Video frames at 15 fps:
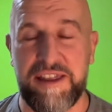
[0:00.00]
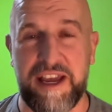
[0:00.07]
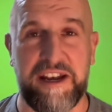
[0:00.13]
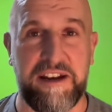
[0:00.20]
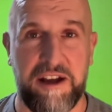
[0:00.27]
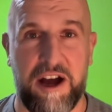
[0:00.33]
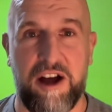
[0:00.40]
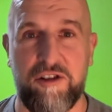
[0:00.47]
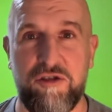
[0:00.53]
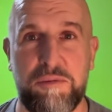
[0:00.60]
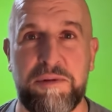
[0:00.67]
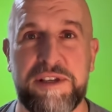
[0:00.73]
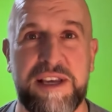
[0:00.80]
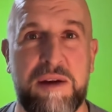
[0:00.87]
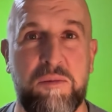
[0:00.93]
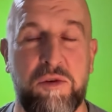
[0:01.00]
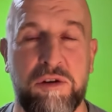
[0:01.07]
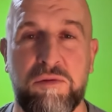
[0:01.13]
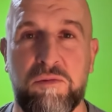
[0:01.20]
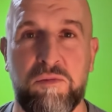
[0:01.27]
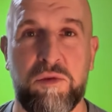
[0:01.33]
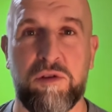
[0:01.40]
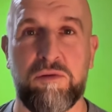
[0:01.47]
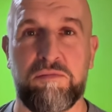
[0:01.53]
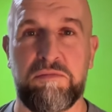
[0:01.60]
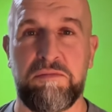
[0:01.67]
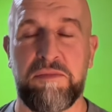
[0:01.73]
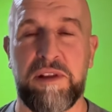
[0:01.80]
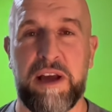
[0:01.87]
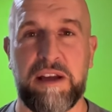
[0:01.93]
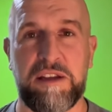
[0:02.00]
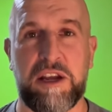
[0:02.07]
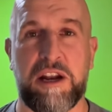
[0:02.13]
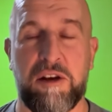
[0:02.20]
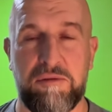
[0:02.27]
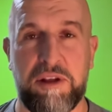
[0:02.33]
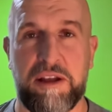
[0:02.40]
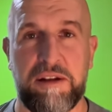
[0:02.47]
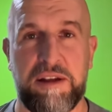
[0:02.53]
then 100% we